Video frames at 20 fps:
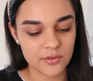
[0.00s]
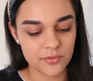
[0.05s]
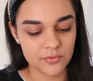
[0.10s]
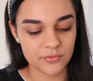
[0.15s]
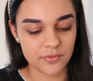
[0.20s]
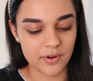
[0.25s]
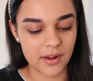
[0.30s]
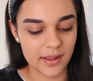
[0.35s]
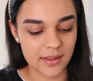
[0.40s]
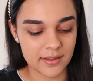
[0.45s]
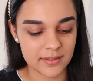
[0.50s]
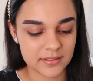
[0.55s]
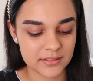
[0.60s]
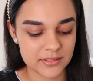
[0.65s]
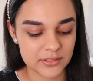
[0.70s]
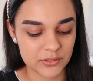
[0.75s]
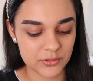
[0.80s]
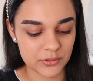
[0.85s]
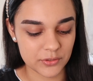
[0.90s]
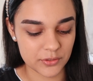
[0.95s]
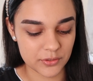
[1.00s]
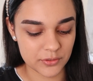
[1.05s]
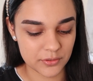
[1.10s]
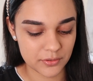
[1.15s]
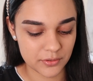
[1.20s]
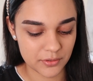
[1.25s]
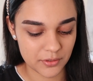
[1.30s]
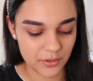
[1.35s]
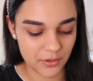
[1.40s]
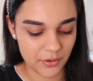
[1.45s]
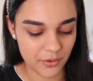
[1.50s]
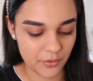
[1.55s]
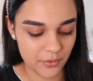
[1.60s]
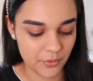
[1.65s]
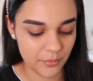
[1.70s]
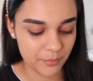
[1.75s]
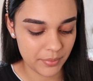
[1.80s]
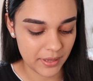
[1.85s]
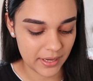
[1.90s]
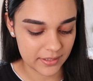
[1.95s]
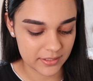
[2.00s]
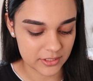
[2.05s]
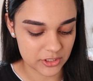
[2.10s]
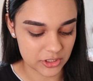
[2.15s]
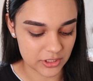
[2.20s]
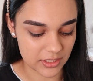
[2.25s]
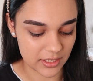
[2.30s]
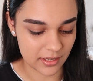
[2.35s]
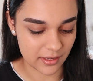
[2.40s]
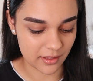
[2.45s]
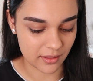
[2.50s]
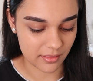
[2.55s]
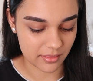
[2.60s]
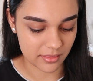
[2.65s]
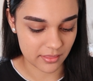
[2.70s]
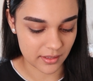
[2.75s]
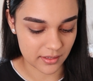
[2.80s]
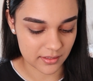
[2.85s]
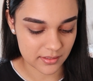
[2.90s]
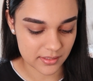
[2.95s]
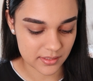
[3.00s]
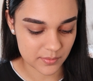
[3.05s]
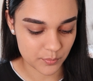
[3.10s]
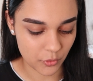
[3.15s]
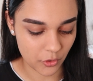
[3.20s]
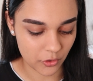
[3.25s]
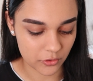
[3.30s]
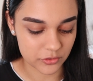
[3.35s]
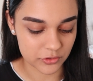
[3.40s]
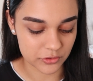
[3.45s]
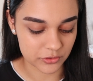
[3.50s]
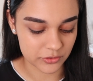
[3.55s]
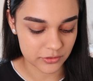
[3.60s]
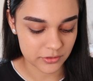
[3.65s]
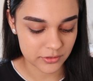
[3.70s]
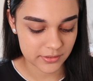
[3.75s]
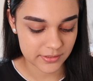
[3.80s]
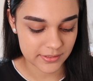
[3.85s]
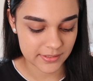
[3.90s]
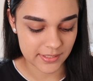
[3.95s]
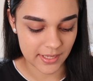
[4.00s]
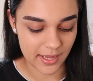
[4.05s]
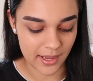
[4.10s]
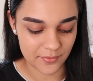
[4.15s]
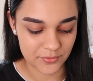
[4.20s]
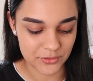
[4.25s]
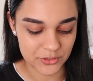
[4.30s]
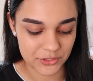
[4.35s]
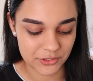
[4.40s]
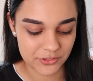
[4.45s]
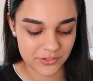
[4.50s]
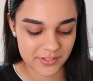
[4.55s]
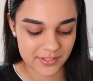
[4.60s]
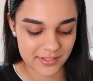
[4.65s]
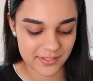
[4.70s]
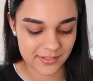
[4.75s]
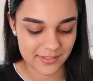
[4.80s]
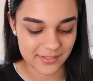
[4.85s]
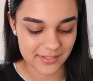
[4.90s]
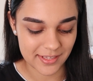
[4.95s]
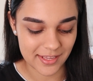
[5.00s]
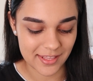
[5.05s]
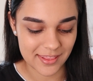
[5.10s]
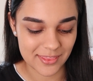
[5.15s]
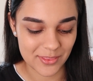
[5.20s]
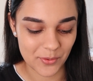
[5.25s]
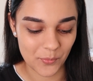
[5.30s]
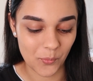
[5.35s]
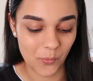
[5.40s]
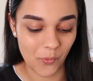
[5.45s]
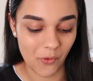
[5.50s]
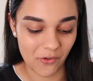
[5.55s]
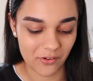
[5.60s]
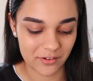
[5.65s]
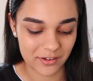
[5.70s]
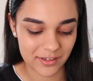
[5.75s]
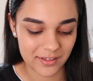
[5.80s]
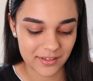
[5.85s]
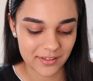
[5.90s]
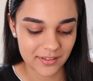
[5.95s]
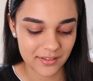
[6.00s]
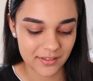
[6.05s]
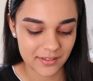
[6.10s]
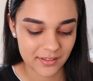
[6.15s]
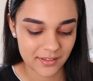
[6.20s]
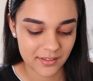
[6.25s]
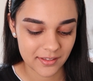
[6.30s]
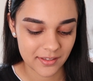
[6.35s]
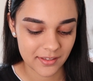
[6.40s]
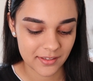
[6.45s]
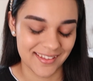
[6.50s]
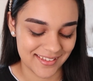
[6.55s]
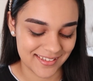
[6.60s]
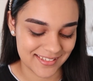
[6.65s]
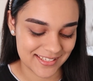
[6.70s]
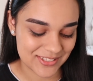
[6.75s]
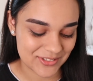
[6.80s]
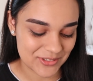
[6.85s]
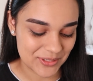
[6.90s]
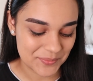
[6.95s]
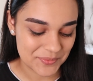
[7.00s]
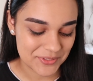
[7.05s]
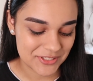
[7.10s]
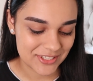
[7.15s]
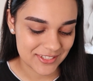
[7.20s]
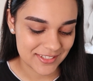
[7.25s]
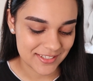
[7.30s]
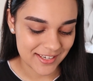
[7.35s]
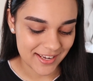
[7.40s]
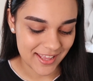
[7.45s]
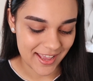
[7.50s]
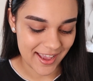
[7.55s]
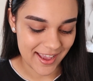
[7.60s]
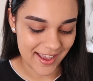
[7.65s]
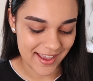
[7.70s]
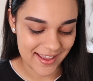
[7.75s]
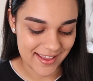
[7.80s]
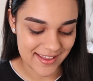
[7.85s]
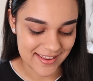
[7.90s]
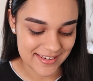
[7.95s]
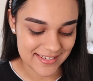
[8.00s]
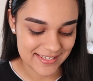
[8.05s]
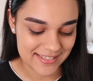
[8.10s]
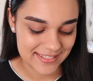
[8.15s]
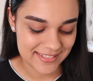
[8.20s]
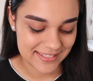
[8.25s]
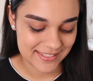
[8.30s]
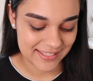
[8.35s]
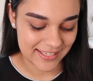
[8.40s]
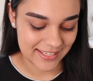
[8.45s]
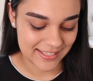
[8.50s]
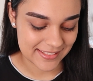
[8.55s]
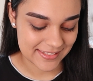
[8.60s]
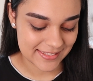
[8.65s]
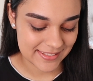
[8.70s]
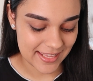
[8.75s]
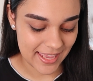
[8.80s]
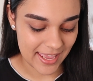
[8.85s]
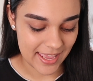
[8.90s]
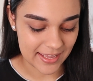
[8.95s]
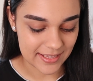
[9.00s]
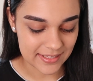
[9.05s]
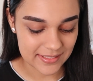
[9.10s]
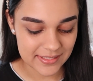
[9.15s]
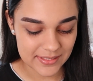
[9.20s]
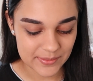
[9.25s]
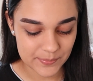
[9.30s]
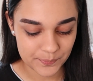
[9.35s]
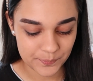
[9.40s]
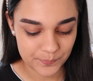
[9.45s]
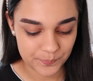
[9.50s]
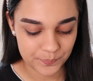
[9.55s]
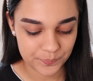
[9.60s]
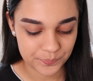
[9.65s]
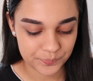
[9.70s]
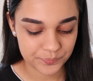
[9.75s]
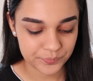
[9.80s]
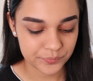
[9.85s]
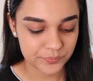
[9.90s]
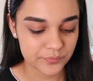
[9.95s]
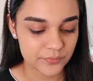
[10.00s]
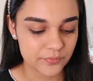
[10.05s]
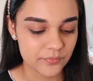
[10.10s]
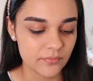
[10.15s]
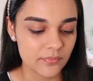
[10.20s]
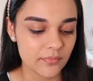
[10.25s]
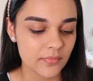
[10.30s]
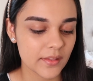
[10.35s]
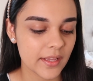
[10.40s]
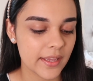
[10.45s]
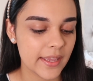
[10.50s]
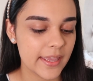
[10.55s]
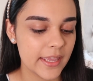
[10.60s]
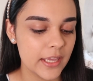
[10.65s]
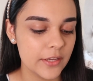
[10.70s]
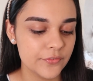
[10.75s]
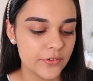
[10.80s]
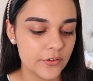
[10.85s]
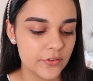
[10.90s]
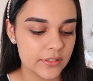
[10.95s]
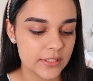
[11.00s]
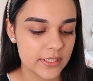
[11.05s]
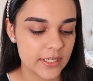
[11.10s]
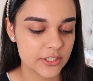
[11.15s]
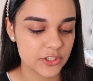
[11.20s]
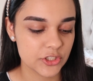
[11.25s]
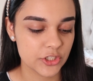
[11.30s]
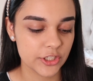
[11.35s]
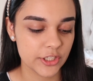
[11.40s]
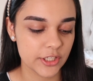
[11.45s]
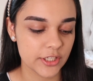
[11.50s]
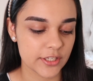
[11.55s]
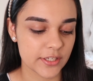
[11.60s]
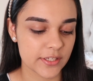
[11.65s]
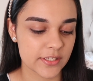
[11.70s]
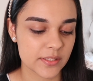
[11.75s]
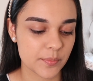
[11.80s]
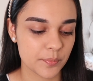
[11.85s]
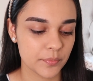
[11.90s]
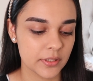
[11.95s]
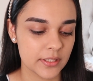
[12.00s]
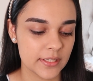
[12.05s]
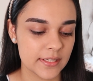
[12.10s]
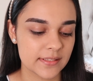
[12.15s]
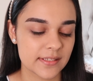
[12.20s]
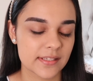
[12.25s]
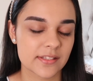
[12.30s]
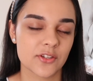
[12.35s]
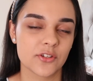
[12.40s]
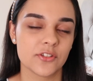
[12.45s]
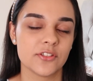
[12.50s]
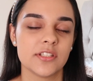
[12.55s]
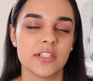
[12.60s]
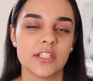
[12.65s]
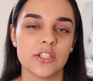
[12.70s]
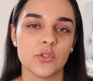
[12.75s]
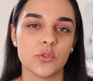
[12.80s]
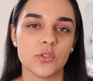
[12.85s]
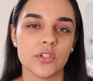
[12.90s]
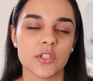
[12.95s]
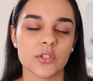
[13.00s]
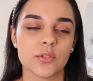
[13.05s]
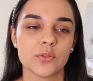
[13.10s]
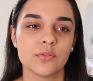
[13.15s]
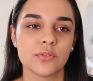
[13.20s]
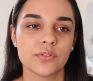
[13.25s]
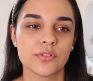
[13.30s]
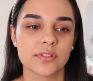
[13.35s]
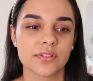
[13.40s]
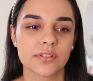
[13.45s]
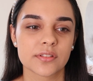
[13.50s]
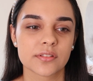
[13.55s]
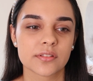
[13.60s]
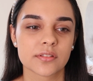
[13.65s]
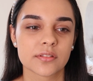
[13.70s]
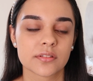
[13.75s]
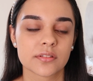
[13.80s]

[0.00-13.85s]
Right, so unpackaging this product, I've just seen the warning description and it says, if irritation occurs, please discontinue use.